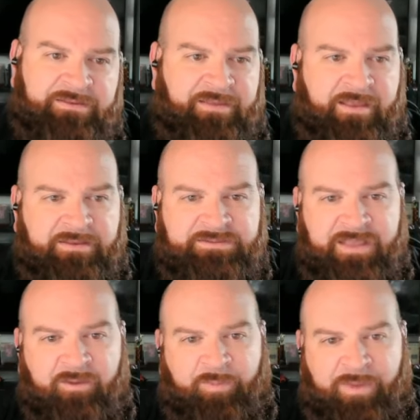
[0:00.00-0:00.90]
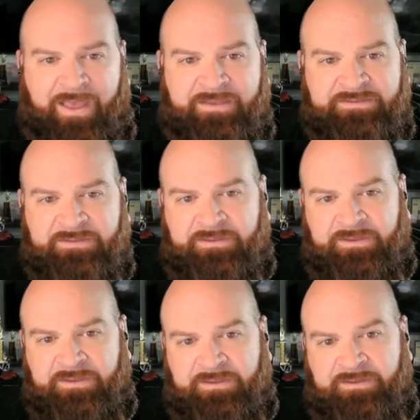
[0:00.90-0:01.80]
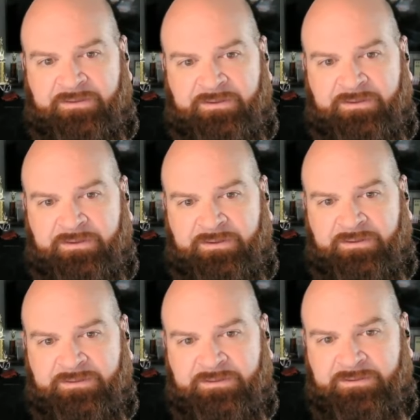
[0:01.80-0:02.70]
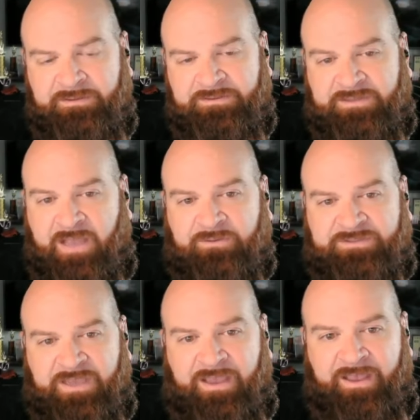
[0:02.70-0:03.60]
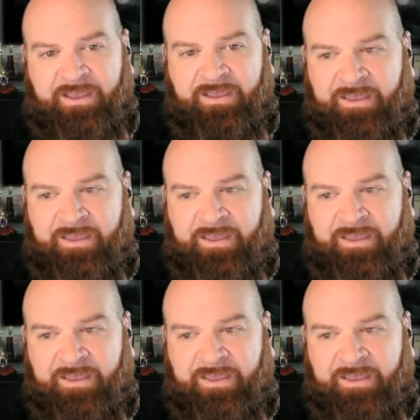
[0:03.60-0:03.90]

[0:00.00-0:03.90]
Indiana has now passed the Chicago Sky.